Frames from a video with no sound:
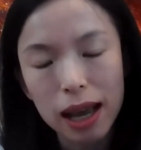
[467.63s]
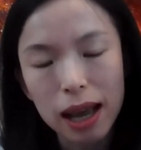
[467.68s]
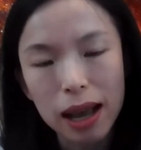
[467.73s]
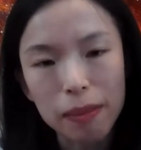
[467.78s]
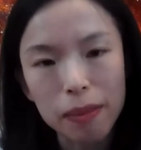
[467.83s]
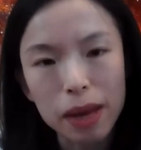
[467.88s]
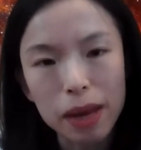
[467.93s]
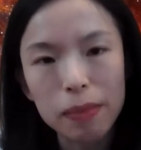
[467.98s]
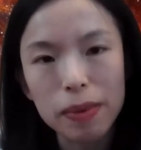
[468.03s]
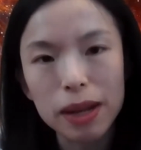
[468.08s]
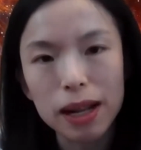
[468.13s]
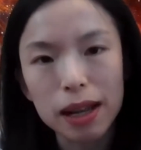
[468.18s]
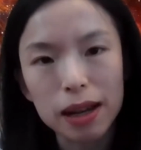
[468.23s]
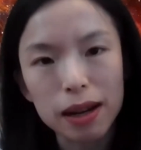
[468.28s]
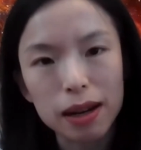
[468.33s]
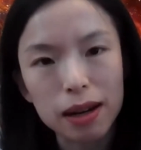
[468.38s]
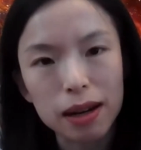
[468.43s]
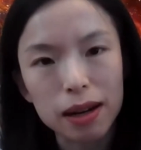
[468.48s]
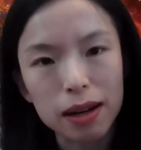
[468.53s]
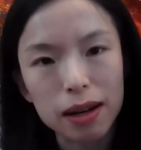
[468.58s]
And maybe
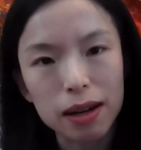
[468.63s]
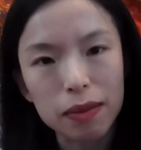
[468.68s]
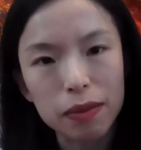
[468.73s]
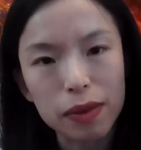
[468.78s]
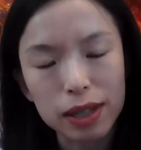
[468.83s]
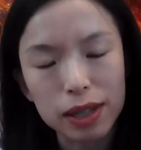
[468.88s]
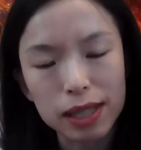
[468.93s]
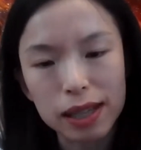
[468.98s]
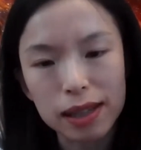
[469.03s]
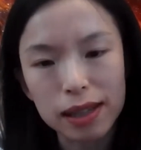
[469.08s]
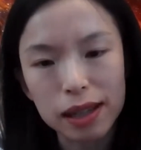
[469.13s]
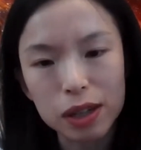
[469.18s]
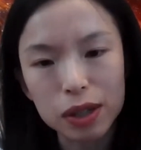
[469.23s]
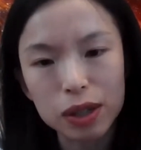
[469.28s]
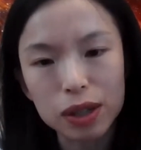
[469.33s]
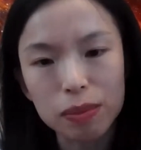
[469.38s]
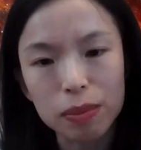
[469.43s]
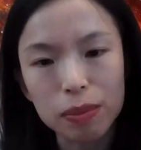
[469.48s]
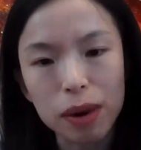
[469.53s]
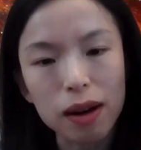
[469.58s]
their
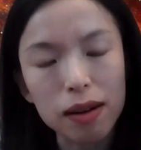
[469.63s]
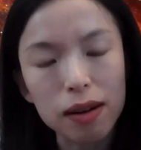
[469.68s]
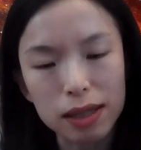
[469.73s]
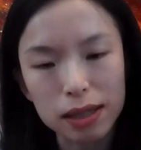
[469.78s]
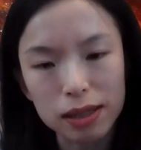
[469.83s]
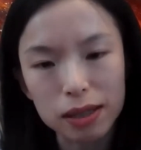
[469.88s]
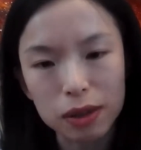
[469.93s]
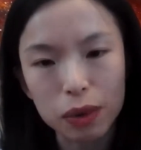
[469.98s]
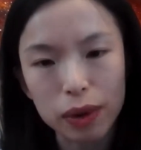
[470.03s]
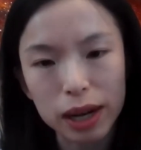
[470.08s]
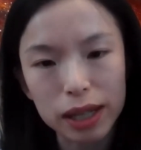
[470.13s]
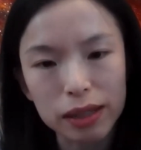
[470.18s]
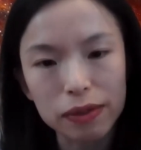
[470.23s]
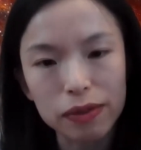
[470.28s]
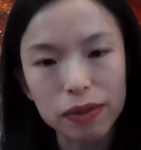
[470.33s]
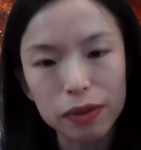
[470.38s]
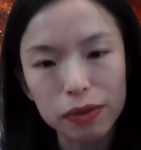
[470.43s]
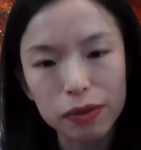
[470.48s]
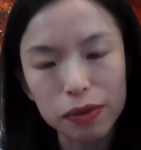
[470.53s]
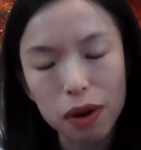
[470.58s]
vaccination policy is quite
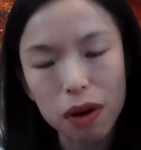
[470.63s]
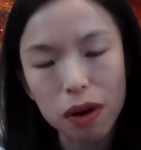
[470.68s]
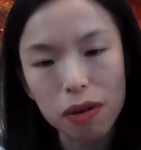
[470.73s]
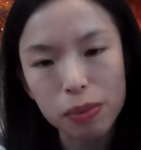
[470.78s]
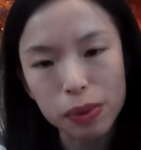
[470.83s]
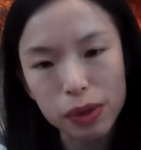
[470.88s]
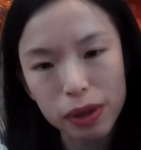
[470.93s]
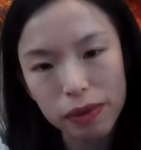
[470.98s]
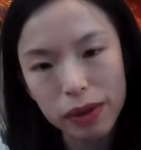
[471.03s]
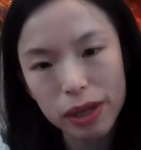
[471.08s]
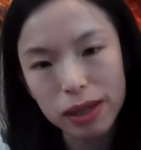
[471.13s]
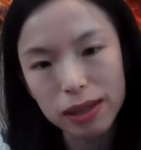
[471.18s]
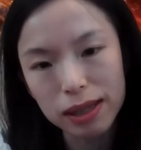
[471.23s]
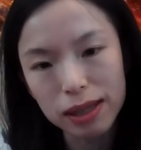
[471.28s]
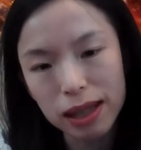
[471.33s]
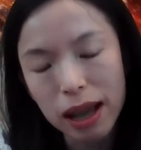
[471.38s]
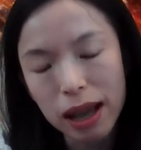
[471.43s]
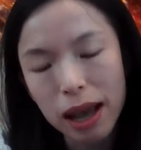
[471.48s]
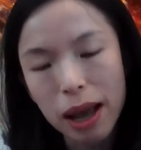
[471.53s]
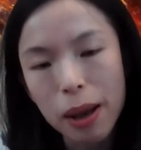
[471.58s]
different from our province.
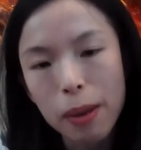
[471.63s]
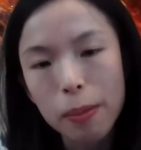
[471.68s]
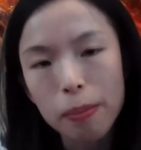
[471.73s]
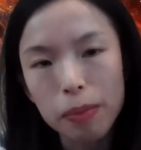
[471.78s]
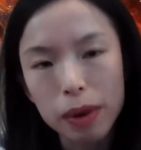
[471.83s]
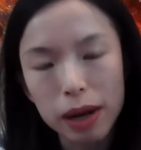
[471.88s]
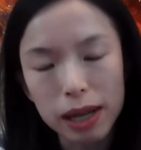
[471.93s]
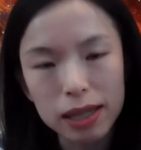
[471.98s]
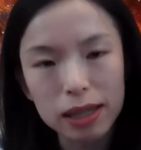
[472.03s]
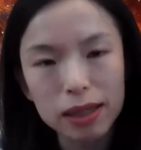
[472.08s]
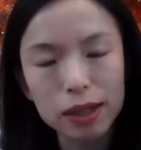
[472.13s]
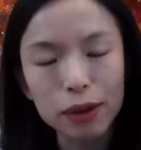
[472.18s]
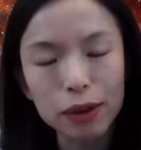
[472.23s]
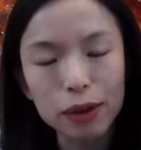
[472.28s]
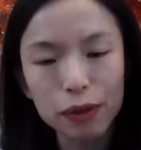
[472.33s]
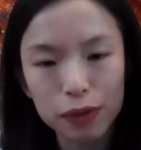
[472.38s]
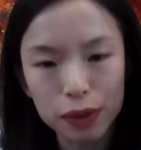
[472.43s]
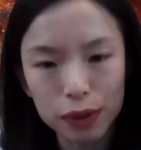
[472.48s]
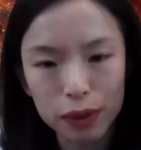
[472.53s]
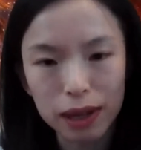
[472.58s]
But I still
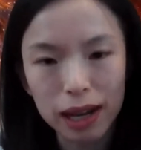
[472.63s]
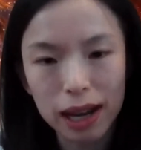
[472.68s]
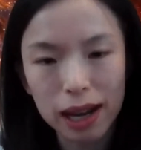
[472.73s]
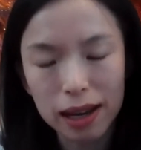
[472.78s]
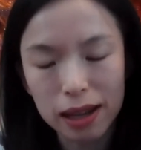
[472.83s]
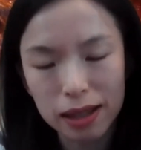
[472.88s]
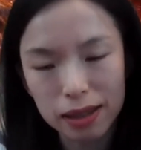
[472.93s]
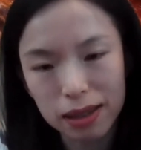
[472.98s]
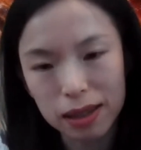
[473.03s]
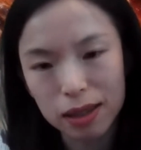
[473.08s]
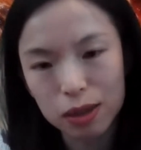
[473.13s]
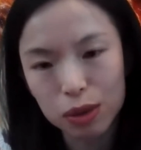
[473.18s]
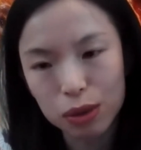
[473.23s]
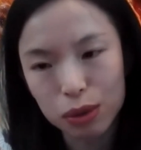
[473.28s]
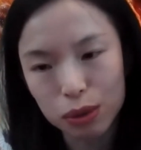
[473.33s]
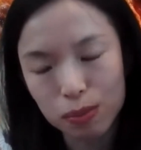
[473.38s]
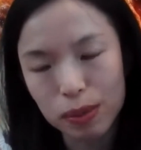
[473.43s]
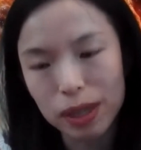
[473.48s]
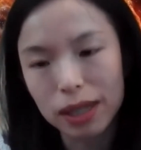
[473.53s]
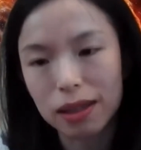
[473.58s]
feel like this
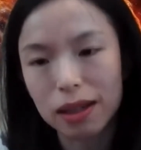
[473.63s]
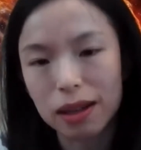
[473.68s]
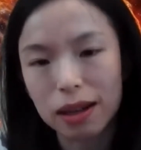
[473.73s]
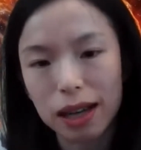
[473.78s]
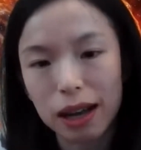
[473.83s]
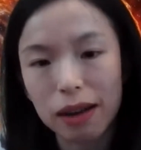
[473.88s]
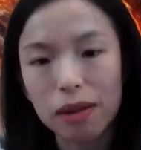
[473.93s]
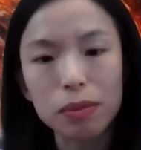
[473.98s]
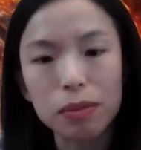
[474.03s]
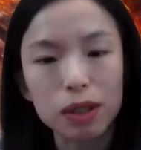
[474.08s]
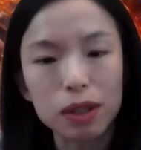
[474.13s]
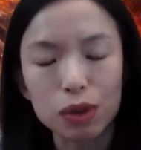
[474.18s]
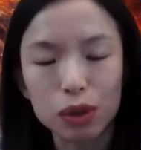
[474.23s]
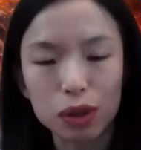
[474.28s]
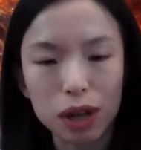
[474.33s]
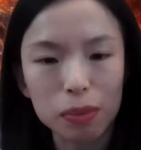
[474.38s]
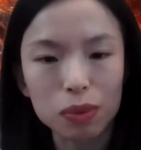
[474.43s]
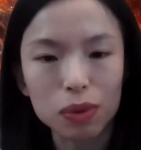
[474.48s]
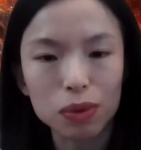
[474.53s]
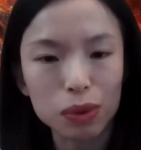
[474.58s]
should be the government's
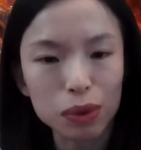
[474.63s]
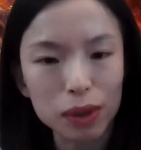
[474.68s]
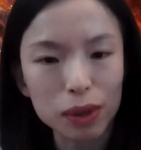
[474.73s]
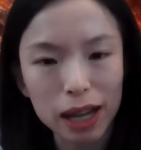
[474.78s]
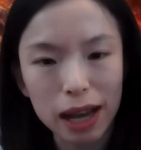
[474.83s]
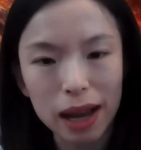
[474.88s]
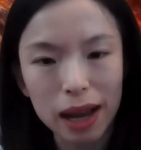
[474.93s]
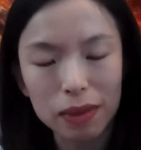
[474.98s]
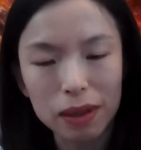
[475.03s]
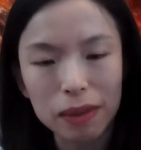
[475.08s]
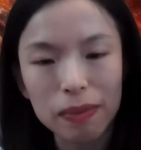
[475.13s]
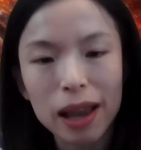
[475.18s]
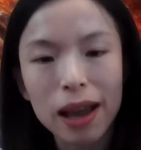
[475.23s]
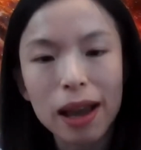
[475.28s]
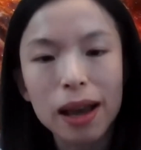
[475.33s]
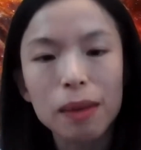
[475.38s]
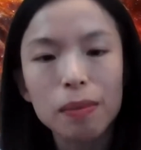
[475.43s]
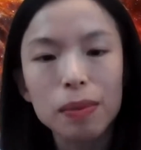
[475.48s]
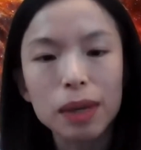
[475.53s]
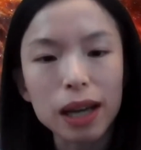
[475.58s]
job to do that,
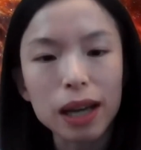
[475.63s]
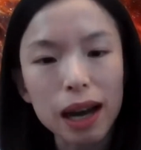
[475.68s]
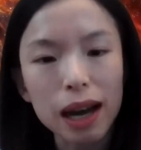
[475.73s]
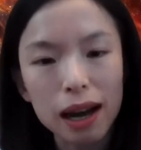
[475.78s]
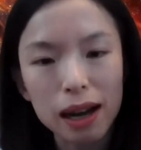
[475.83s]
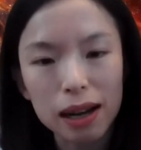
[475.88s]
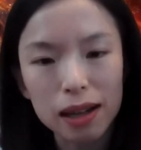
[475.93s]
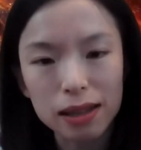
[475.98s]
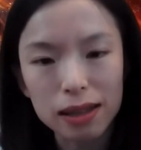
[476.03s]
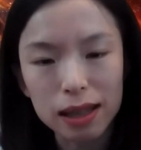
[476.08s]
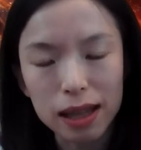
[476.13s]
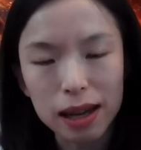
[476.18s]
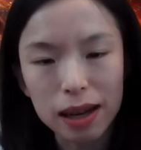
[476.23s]
because